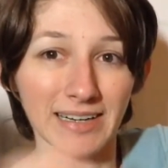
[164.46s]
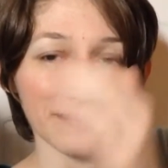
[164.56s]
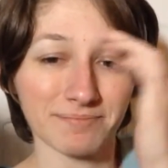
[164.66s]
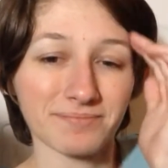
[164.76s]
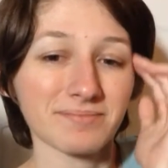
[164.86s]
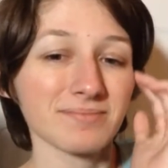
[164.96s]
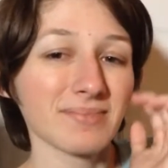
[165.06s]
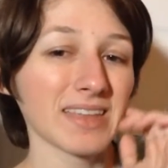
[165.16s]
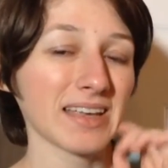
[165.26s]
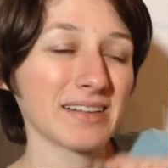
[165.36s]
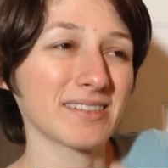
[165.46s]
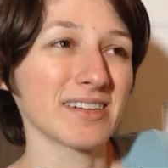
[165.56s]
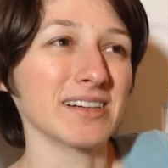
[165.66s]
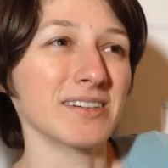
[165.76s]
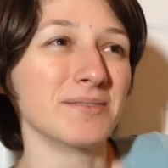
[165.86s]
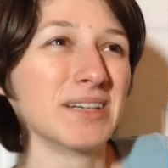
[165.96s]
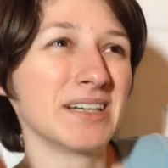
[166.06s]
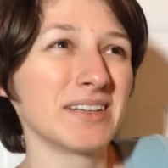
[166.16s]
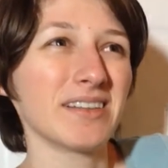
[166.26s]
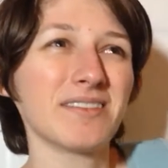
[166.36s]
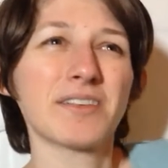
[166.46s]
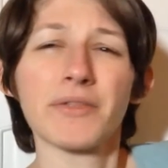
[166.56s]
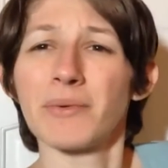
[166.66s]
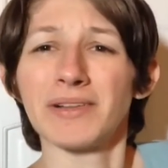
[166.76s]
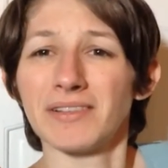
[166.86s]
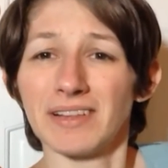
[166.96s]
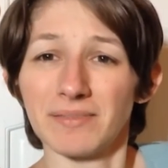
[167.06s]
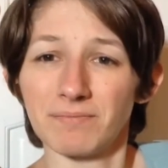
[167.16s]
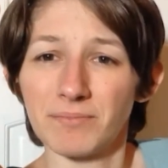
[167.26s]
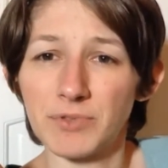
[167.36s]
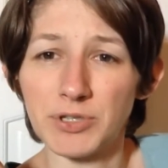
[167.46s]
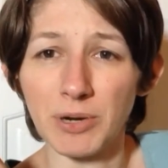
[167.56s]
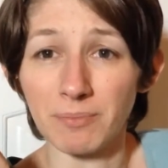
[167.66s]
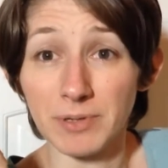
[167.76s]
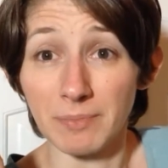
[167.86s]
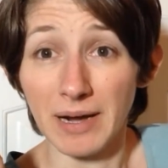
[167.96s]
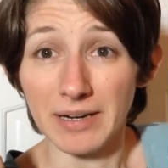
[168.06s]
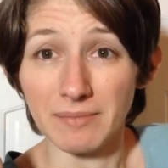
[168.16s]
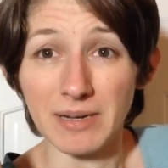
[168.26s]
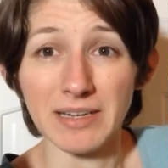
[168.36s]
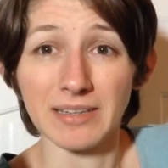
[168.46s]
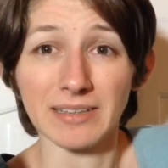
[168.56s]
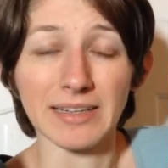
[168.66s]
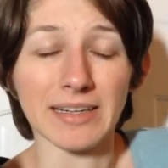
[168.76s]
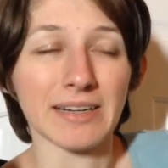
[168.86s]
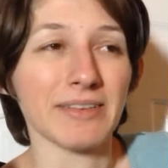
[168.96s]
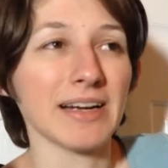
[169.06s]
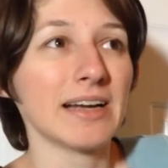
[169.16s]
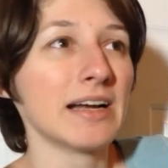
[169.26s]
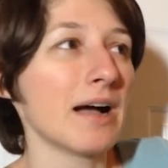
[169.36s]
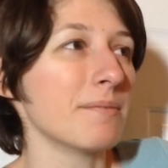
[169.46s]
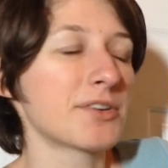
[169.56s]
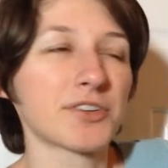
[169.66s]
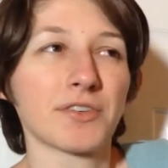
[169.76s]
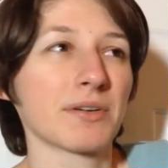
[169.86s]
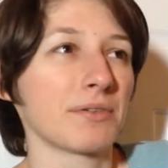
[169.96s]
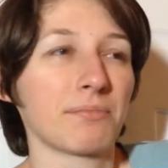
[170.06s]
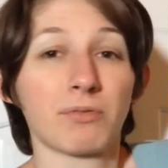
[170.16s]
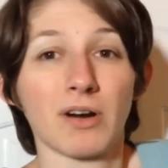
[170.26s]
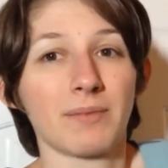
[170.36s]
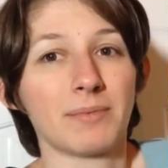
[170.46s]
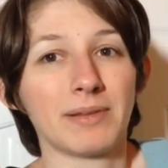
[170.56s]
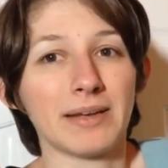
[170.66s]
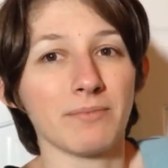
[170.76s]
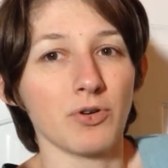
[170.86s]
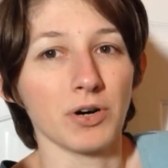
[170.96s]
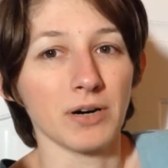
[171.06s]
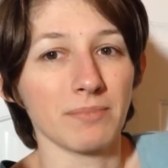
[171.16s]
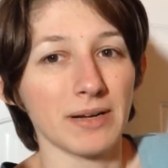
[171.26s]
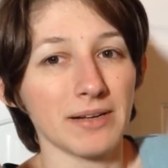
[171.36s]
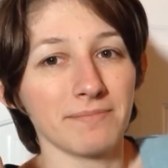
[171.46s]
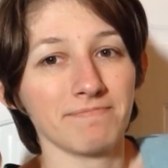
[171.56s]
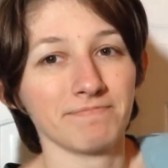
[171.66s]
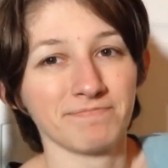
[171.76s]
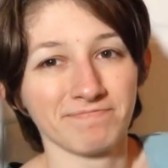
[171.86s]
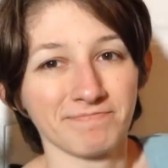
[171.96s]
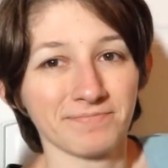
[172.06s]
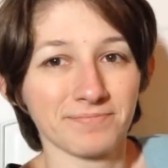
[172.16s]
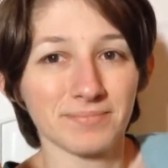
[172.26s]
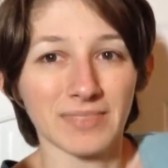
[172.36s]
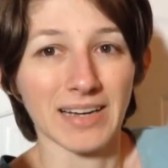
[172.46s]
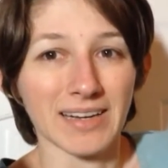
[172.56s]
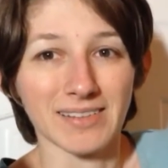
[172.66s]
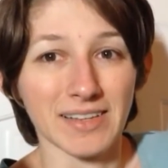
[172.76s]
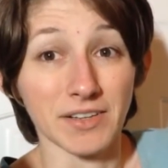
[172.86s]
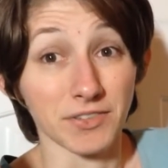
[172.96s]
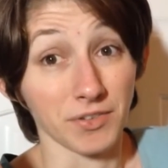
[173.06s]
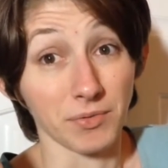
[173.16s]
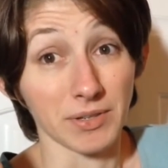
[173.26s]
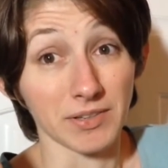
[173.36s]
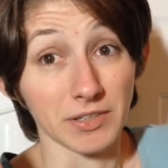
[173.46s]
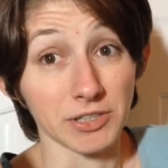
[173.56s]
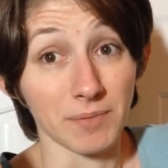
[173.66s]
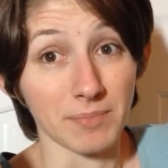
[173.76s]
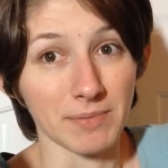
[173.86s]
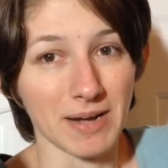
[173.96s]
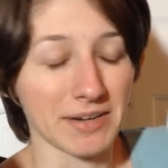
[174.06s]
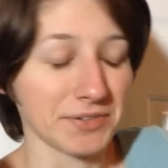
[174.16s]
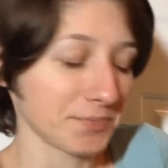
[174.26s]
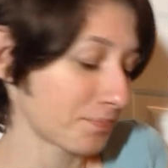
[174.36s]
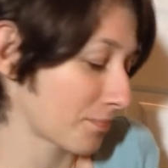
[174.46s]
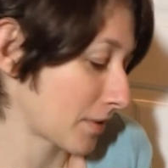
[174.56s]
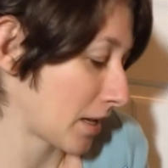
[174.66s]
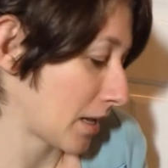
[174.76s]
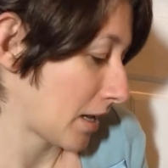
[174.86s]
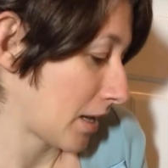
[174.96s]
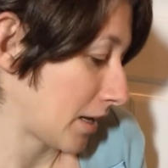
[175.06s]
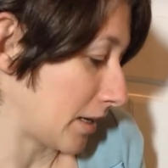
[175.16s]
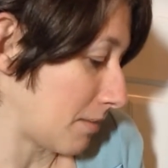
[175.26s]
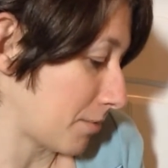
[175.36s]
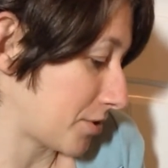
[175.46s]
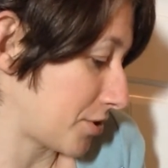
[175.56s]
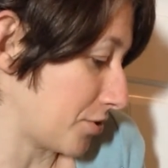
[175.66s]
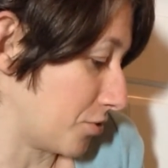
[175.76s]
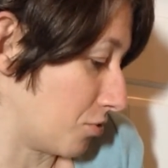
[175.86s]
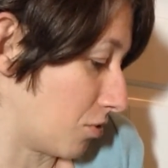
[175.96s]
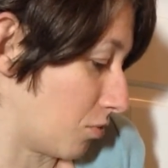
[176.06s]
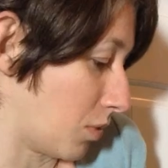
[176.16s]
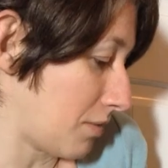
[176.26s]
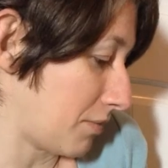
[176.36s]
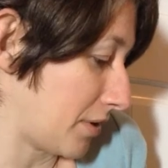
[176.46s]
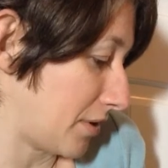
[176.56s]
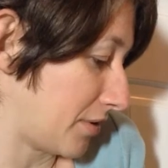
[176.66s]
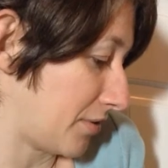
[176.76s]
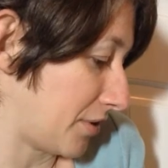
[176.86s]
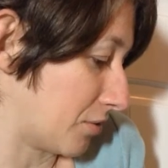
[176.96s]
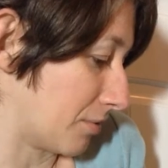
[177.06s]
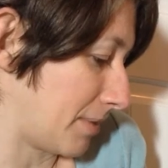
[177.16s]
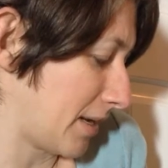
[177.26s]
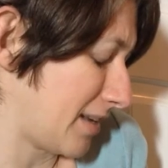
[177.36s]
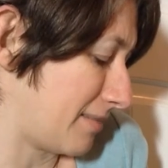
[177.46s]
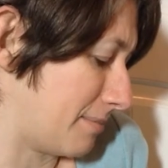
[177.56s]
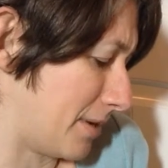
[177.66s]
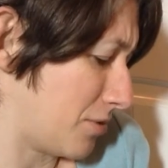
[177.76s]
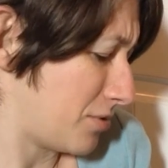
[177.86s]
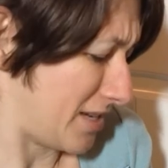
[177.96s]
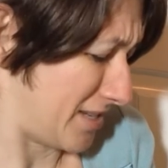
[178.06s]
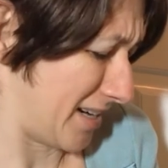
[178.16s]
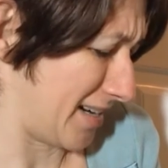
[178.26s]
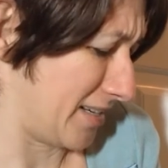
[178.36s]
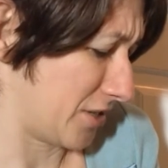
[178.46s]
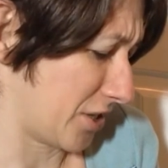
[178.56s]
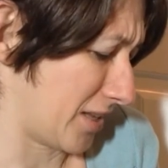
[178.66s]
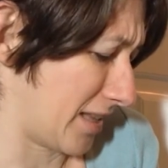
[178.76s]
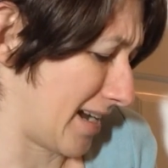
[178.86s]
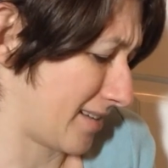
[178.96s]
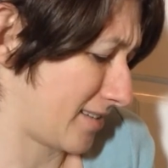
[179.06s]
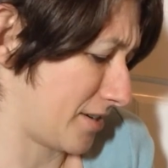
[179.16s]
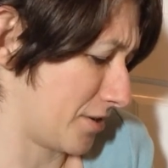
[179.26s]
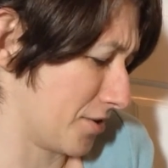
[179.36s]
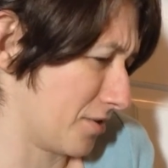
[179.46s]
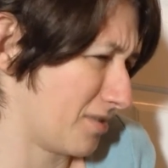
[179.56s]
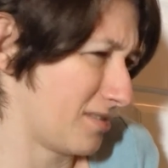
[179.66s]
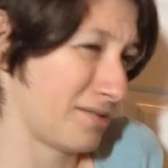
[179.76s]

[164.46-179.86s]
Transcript: Um, so those are the ones that jumped to mind immediately, anyway. I'm sure there was probably more, but like I said, those are the ones that jumped to mind. Number two, what was your biggest beauty change in the last year?